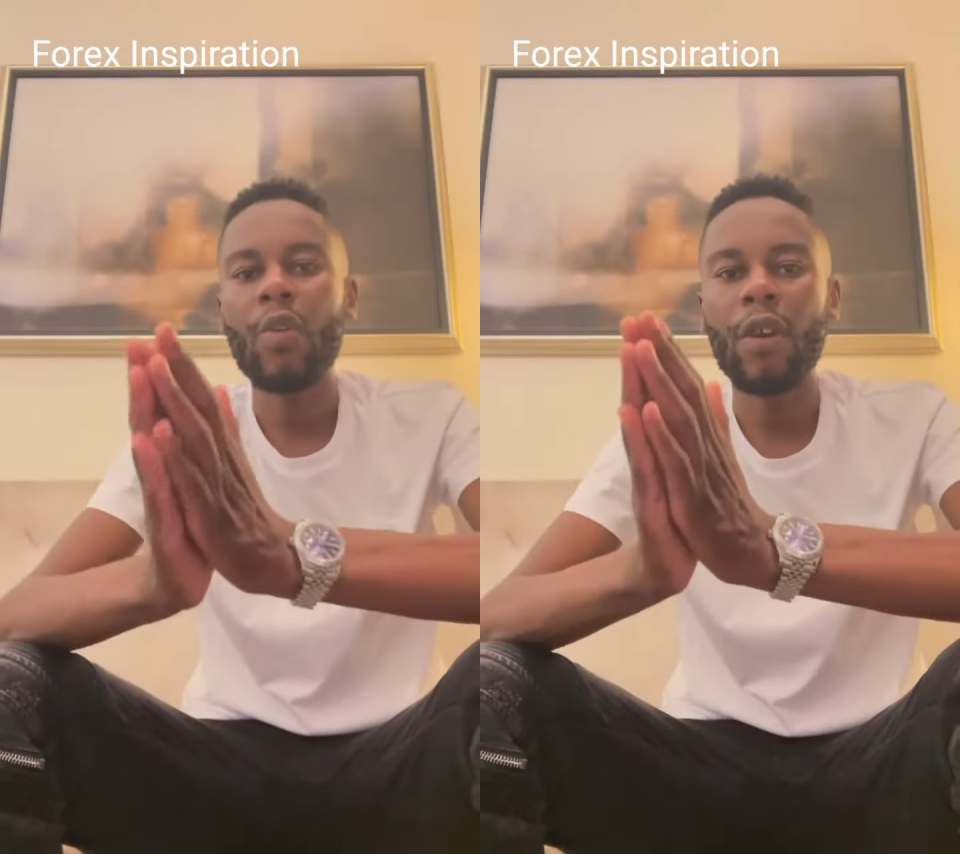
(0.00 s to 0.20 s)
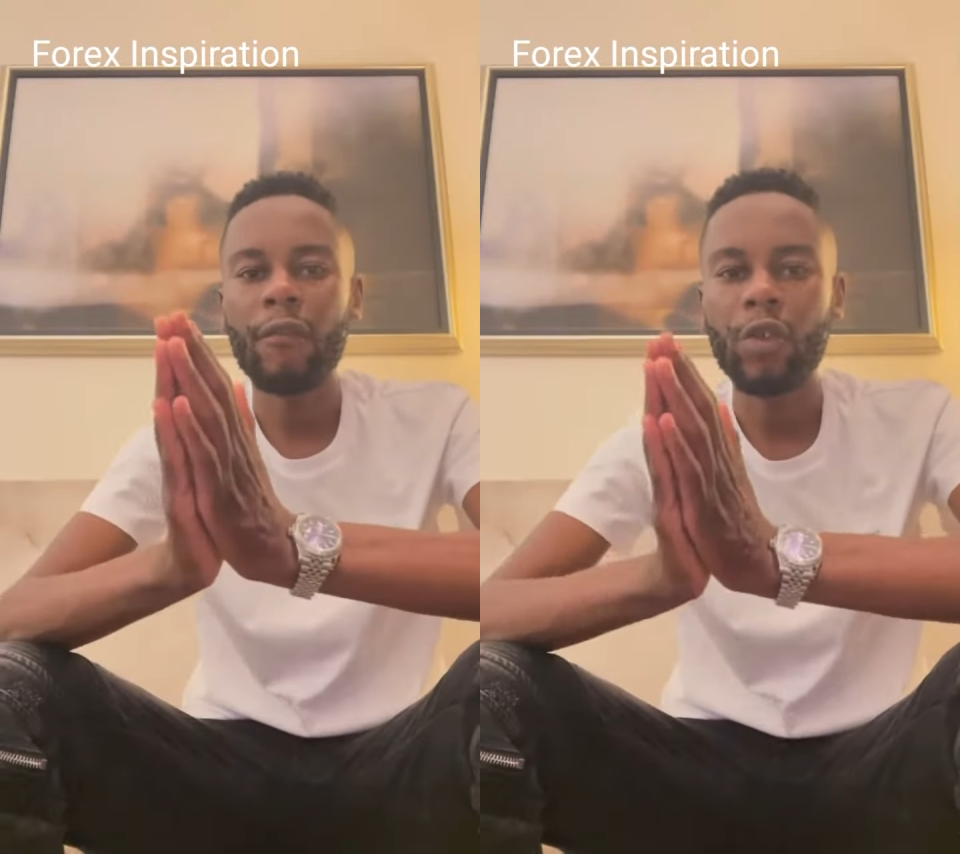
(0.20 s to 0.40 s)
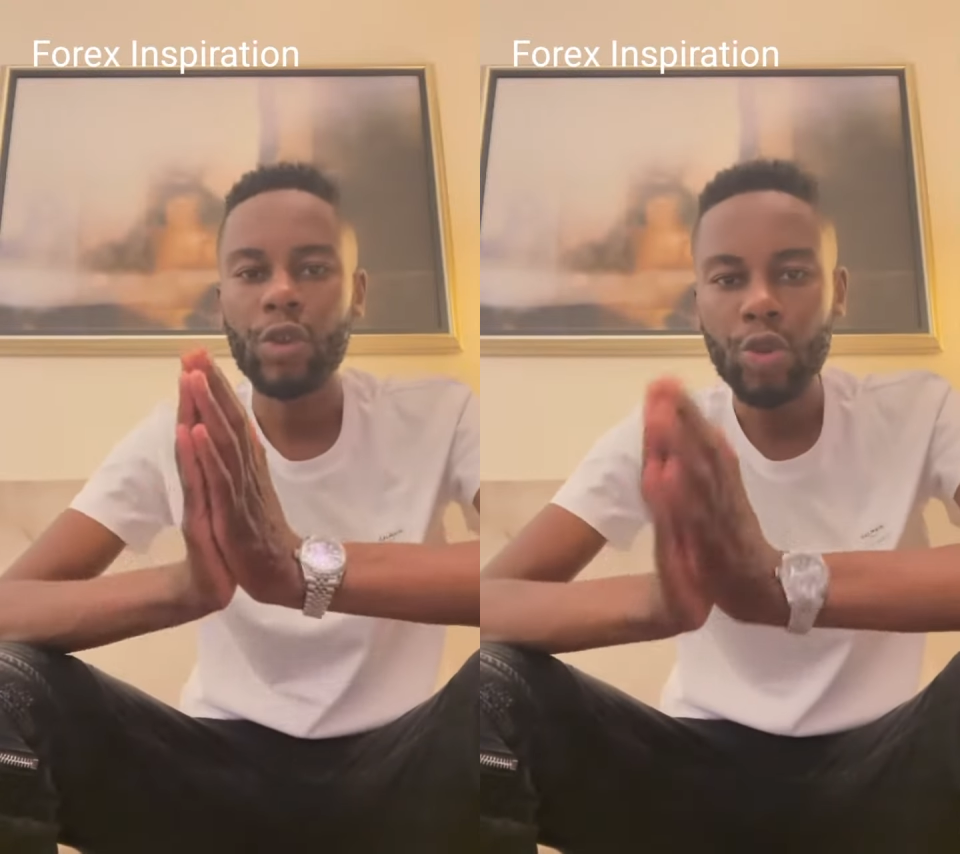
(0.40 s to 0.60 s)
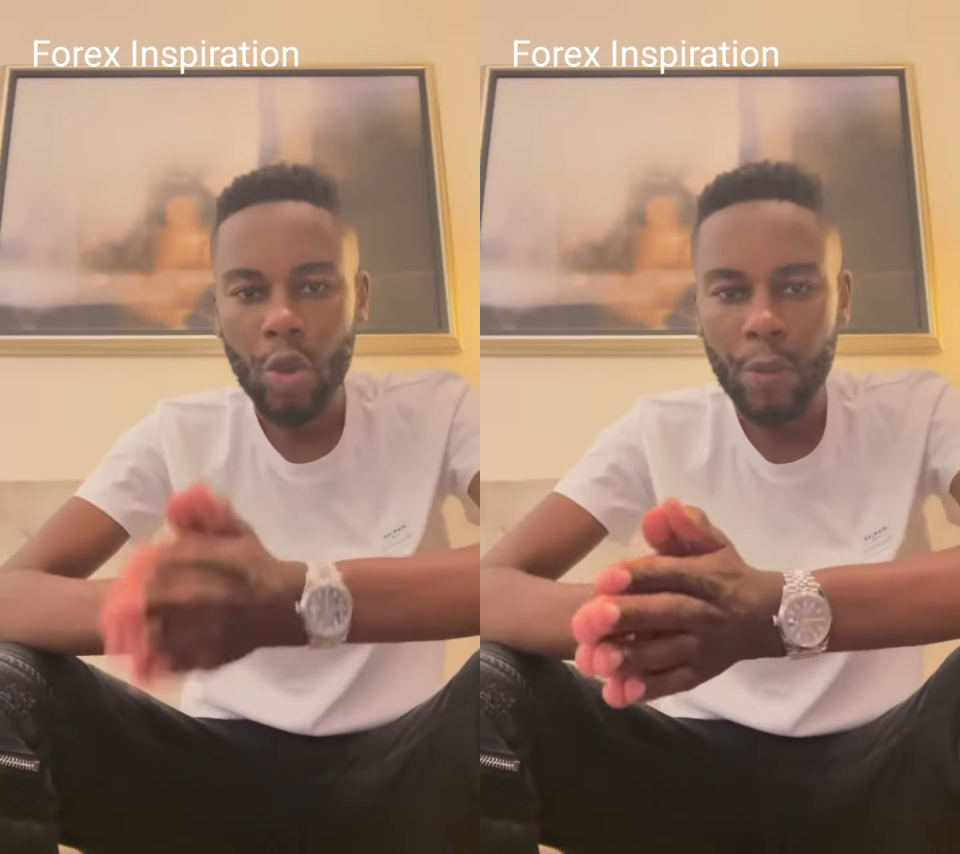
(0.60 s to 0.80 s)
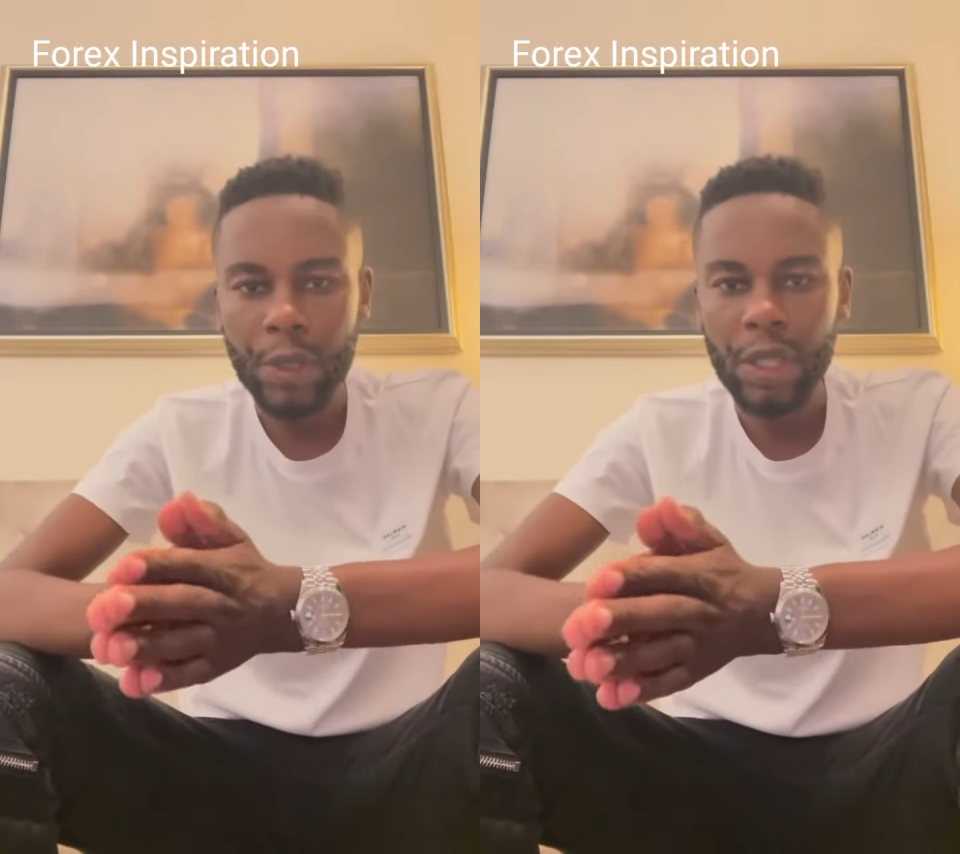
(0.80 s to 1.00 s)
we have got two
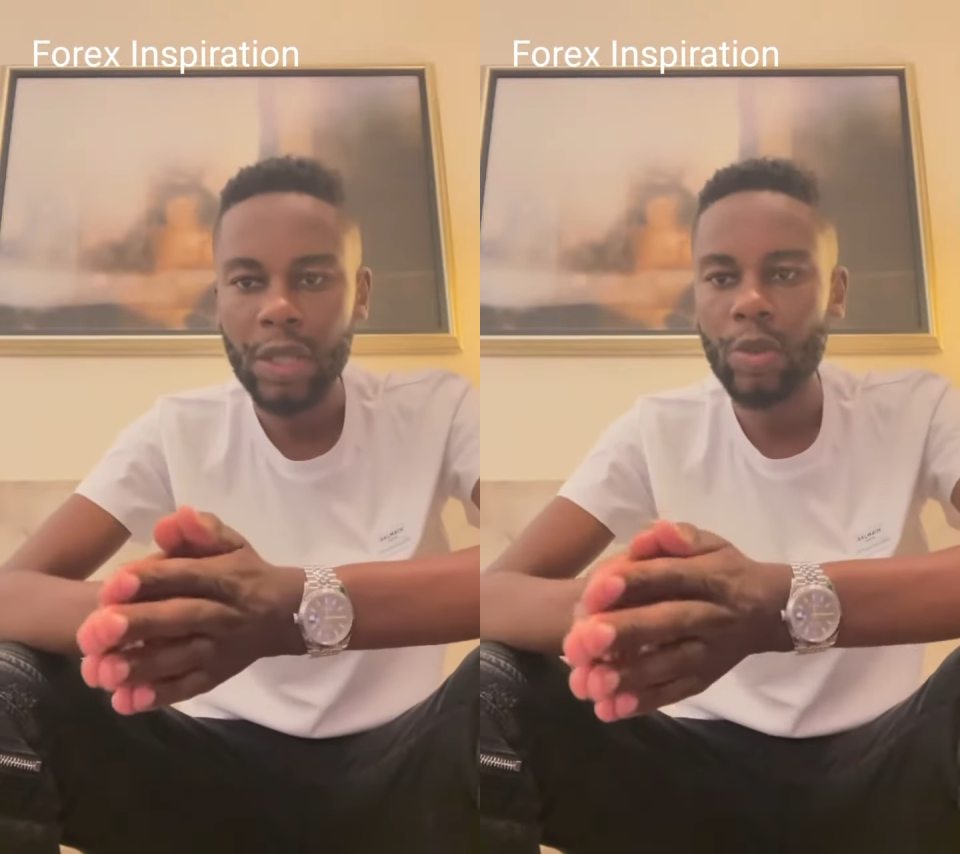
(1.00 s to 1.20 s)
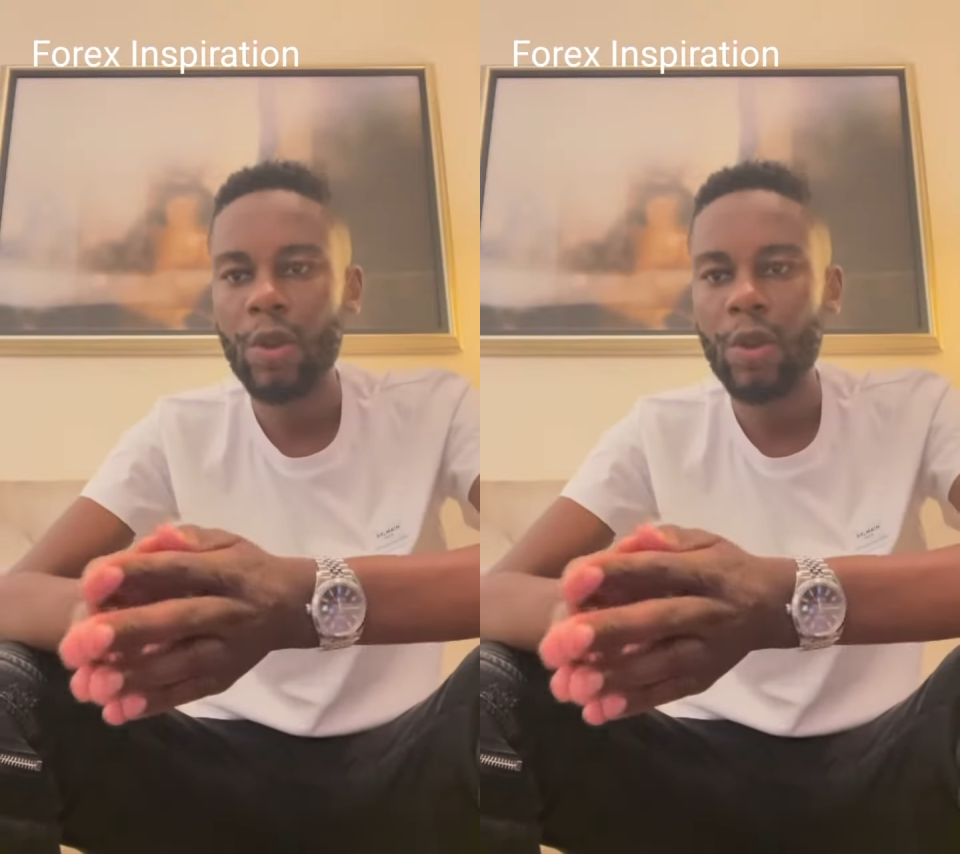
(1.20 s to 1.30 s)
options